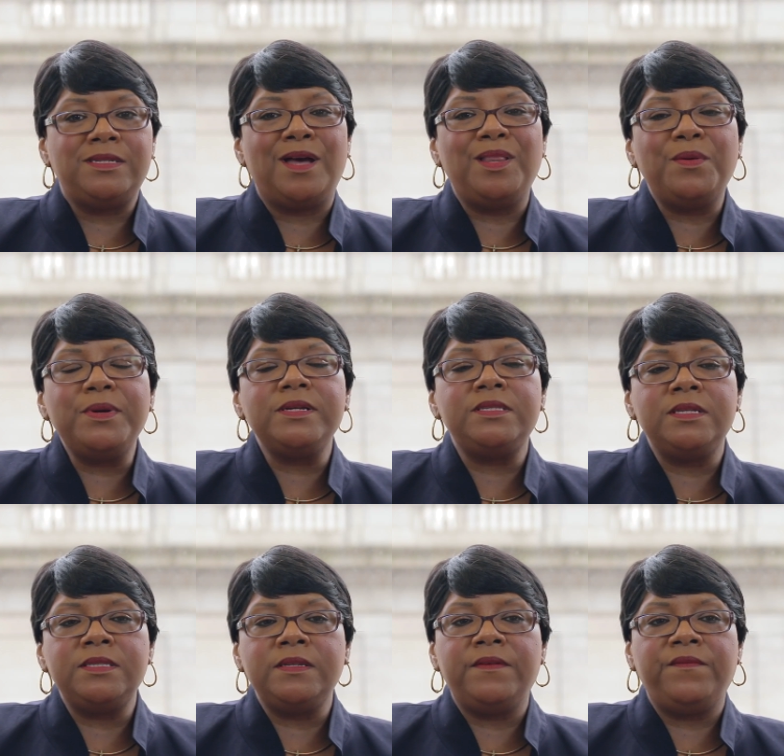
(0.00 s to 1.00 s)
Delaware
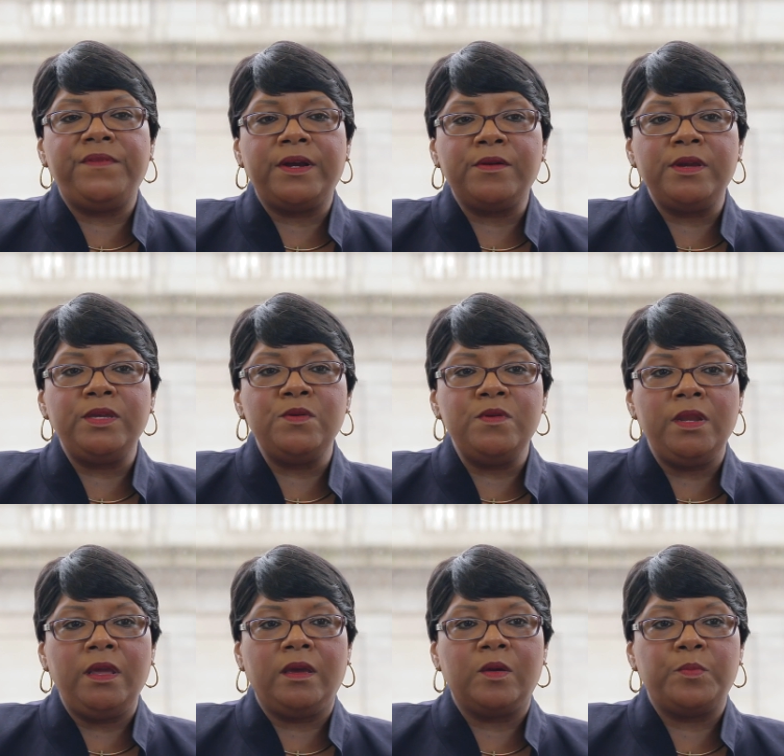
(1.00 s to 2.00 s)
sits in a very
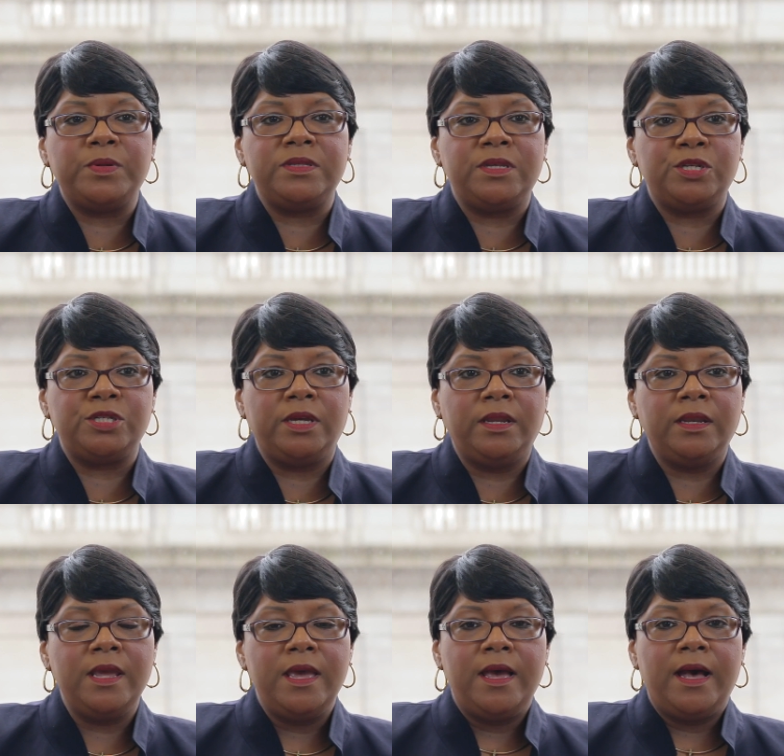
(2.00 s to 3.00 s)
unique position.
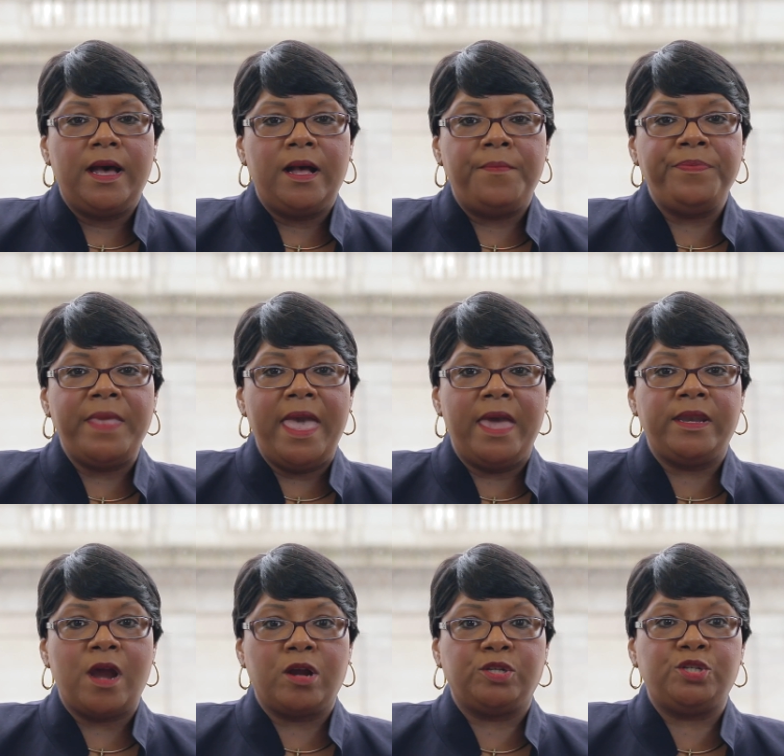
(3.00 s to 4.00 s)
Um,
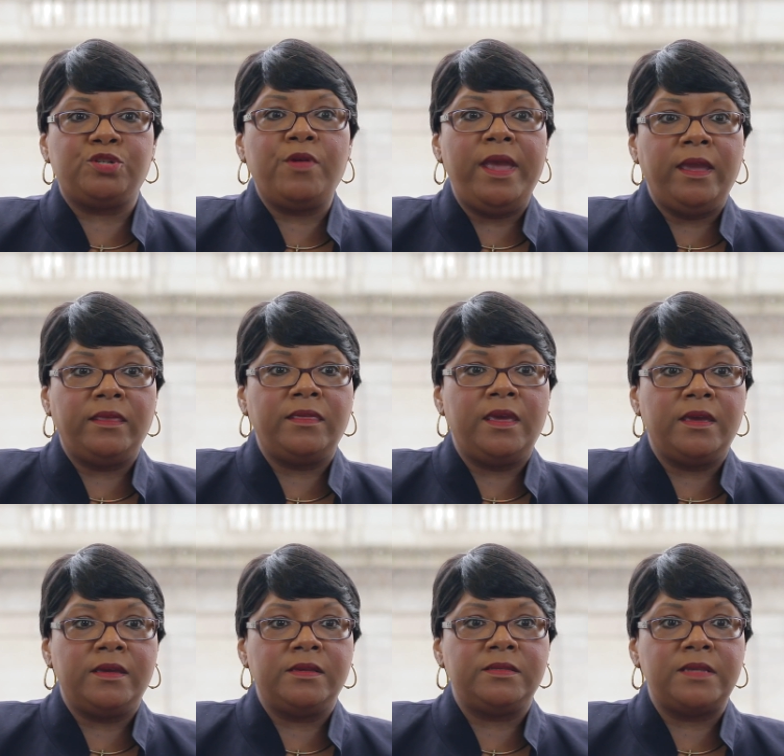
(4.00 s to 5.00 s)
and our strength
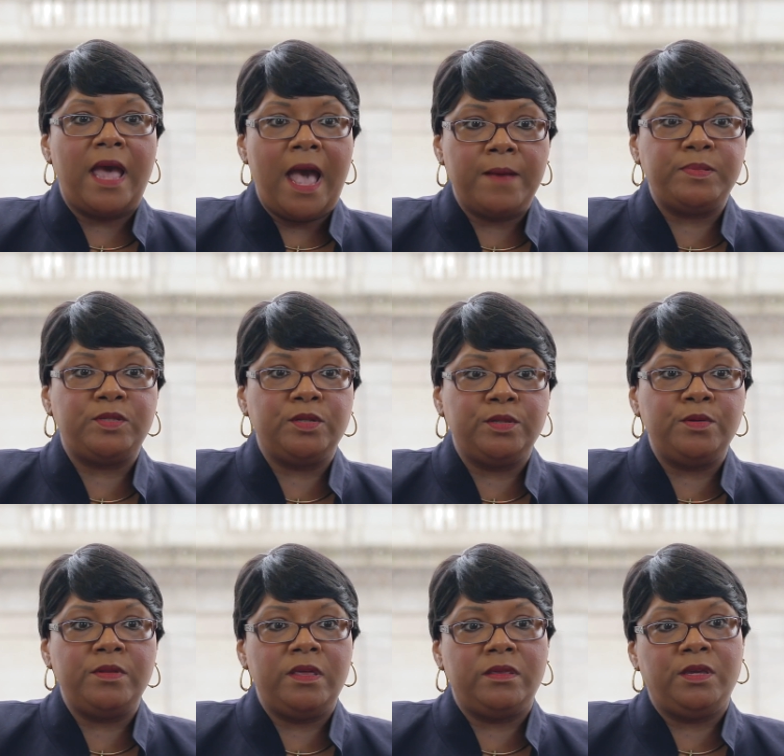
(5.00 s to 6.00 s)
is
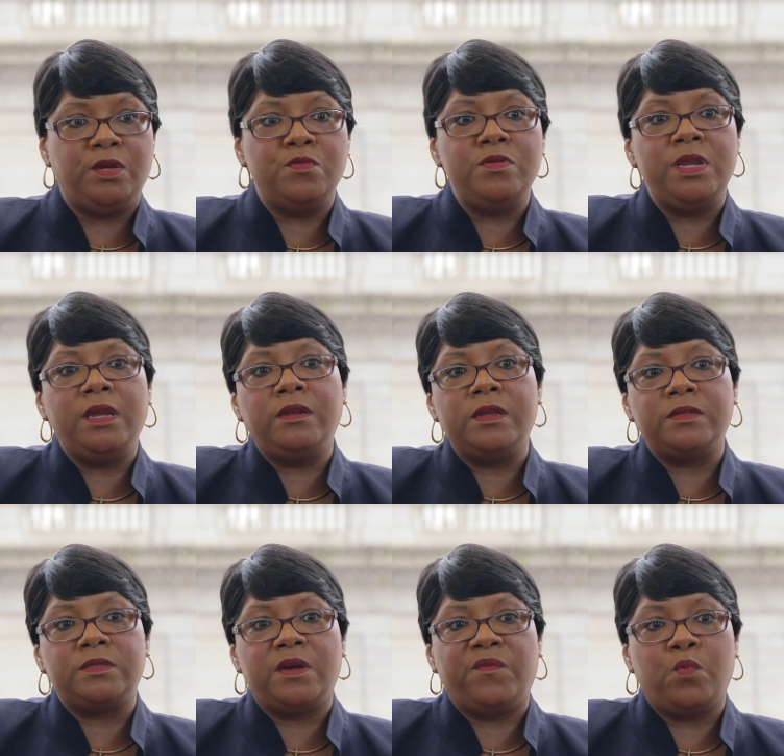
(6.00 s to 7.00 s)
absolutely the
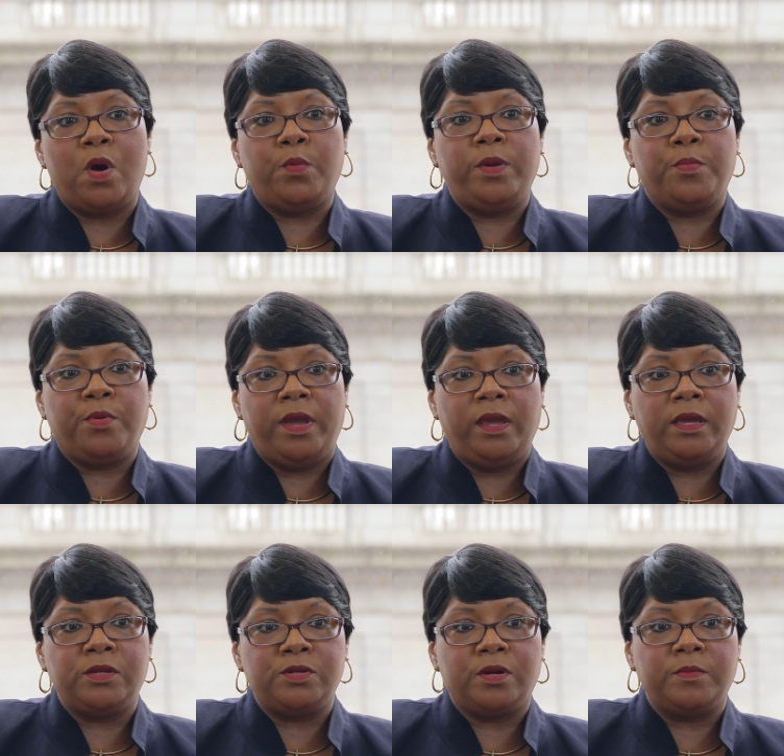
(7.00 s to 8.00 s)
uniqueness of what we bring
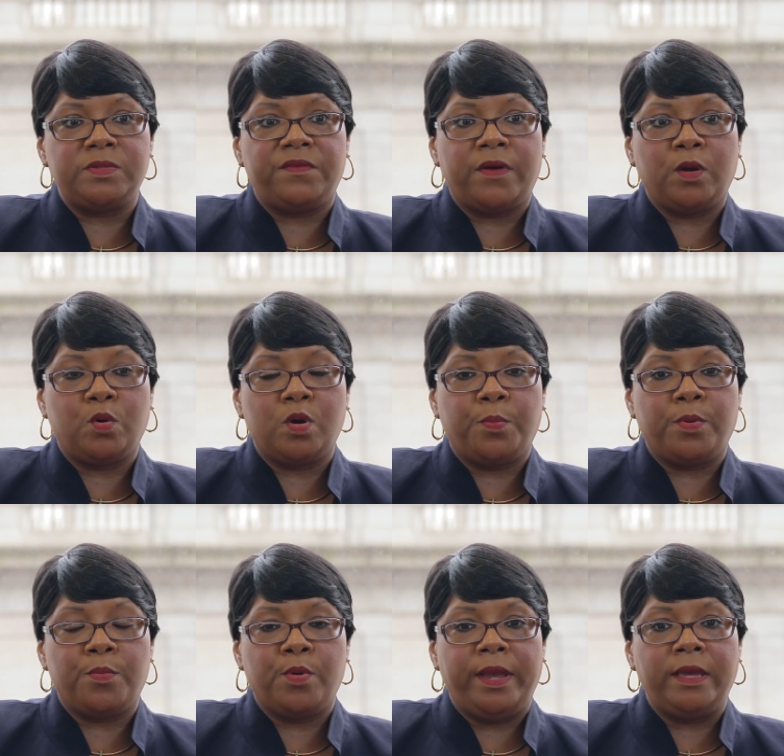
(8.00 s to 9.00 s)
in terms of our
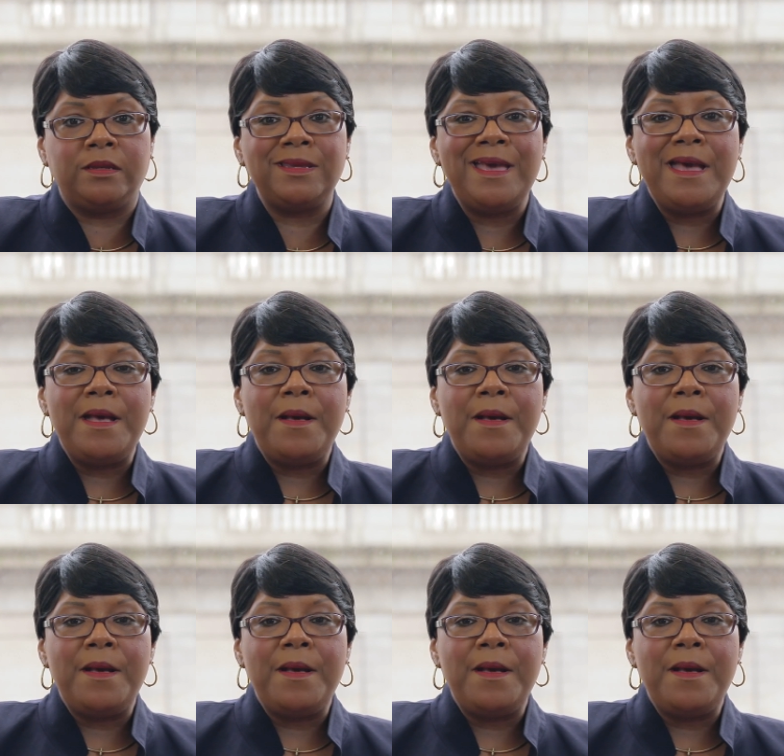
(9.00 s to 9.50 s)
corporate brand,